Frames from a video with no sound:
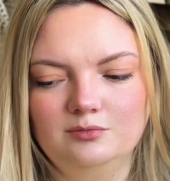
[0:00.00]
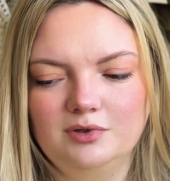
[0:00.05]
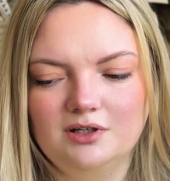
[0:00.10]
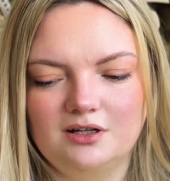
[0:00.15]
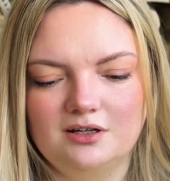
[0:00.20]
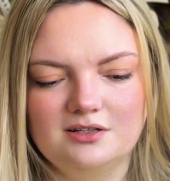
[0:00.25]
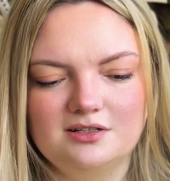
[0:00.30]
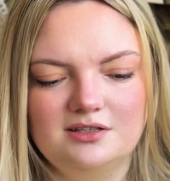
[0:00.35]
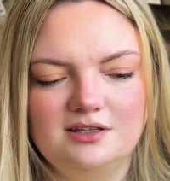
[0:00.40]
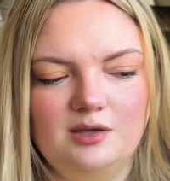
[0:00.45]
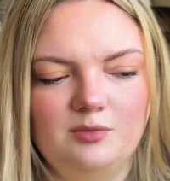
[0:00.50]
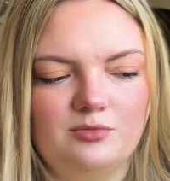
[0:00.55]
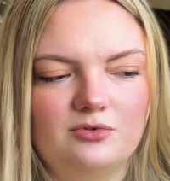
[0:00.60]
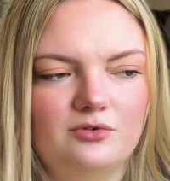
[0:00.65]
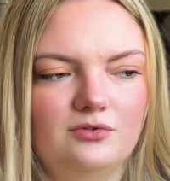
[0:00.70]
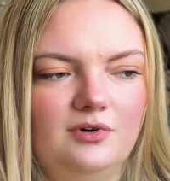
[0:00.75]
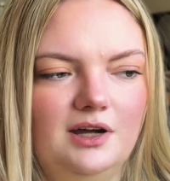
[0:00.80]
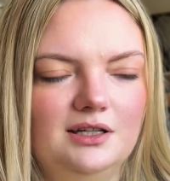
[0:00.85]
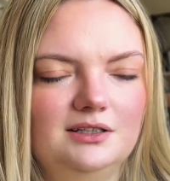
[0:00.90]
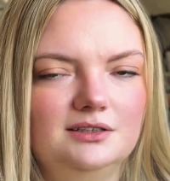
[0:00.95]
because they
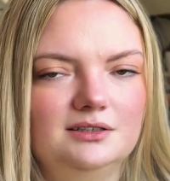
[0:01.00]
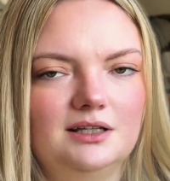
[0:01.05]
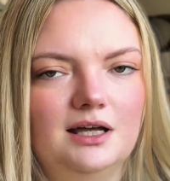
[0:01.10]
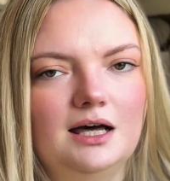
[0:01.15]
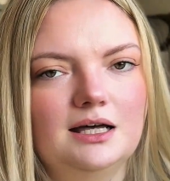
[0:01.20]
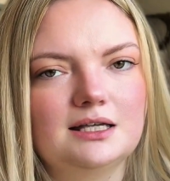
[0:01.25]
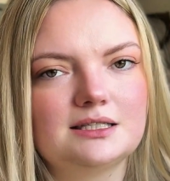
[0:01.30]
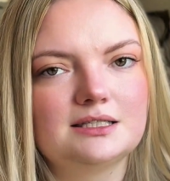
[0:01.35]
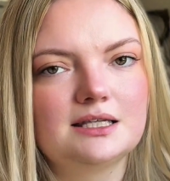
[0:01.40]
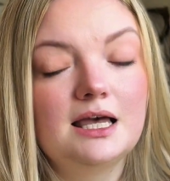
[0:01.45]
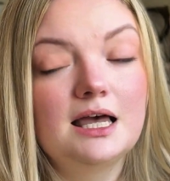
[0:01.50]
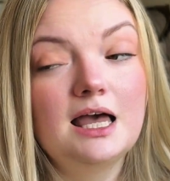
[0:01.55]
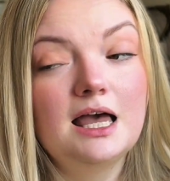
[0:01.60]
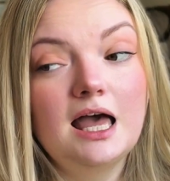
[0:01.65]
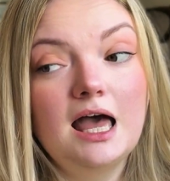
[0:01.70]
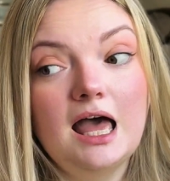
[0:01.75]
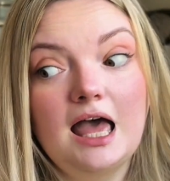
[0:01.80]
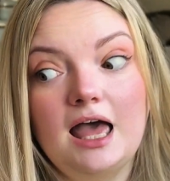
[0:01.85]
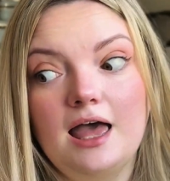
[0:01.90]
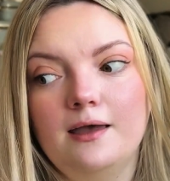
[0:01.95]
provided us
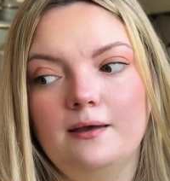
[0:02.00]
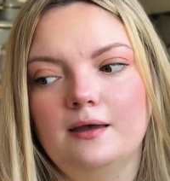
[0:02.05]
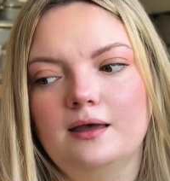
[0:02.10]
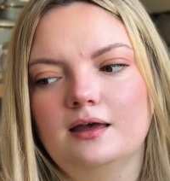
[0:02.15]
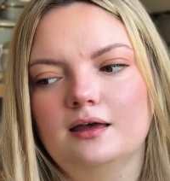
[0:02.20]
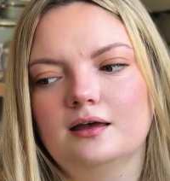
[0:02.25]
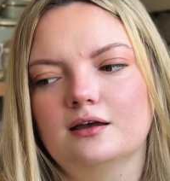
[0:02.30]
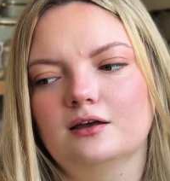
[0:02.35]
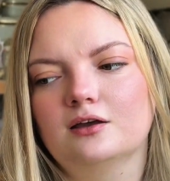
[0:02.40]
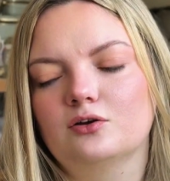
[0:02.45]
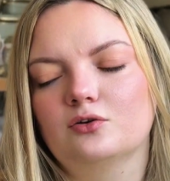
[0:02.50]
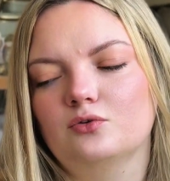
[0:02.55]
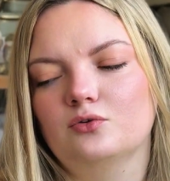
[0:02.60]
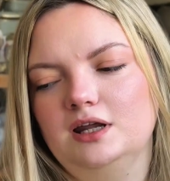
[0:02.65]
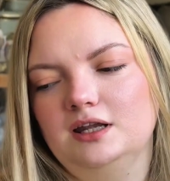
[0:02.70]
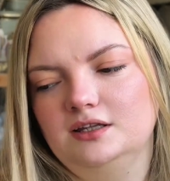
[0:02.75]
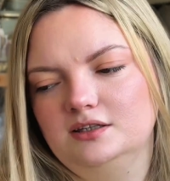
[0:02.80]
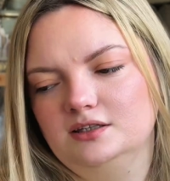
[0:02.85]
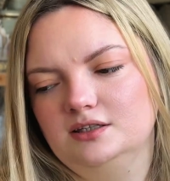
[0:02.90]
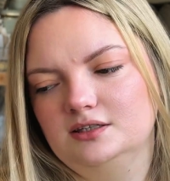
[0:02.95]
a
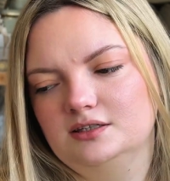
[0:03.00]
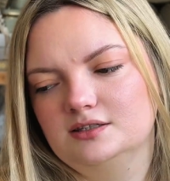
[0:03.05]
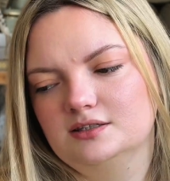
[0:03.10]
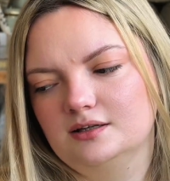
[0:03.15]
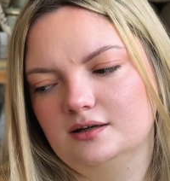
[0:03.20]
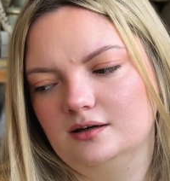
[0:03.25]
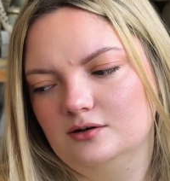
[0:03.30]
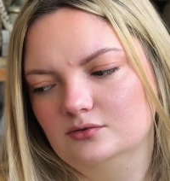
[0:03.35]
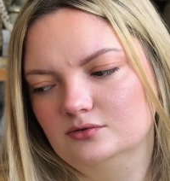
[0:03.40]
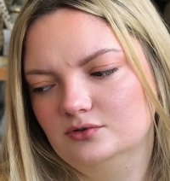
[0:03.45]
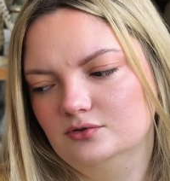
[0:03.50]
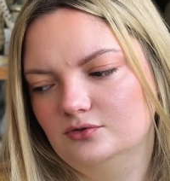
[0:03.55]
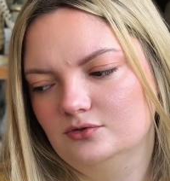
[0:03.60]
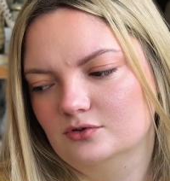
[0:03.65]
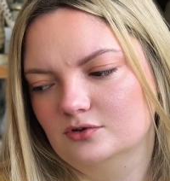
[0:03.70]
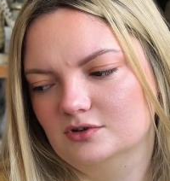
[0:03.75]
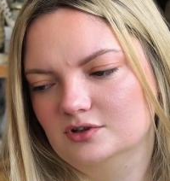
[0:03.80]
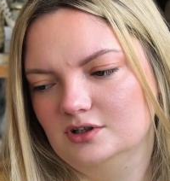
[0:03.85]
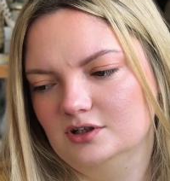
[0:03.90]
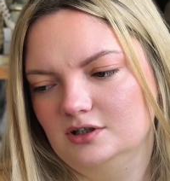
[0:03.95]
great discount
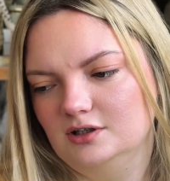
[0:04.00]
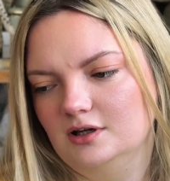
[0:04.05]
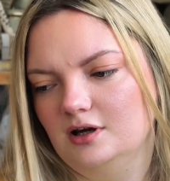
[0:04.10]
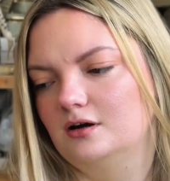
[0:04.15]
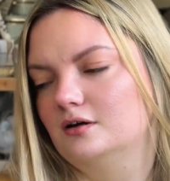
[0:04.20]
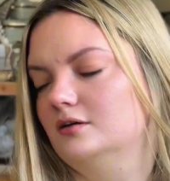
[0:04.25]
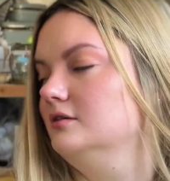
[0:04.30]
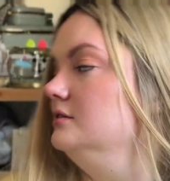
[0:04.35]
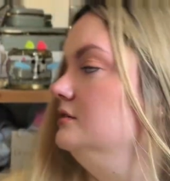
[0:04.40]
for the yarn.